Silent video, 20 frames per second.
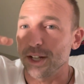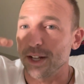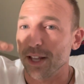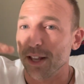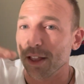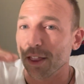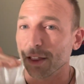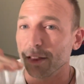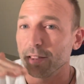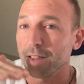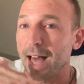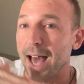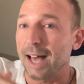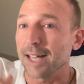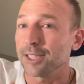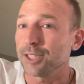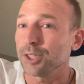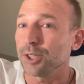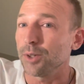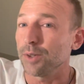And in the
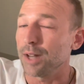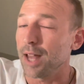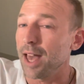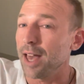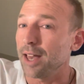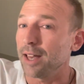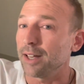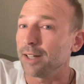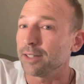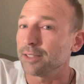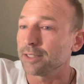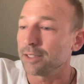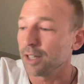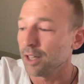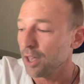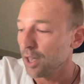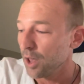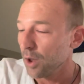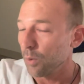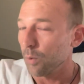last 2 days,
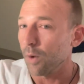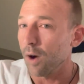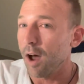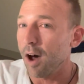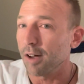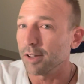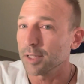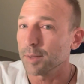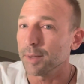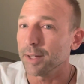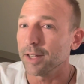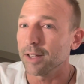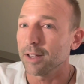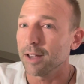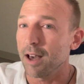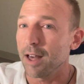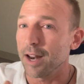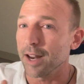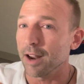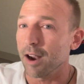we're also gonna be
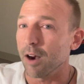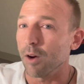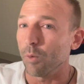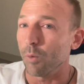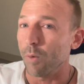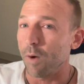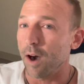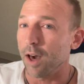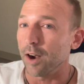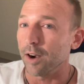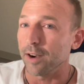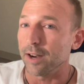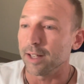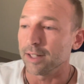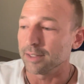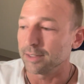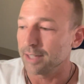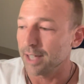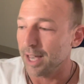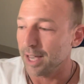cutting our water
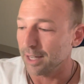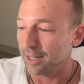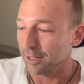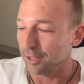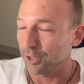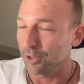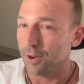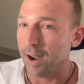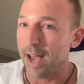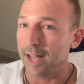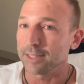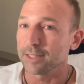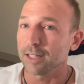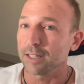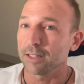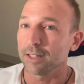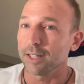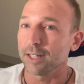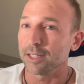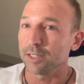intake
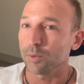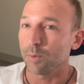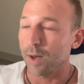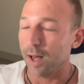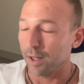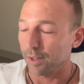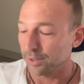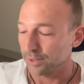drastically as well.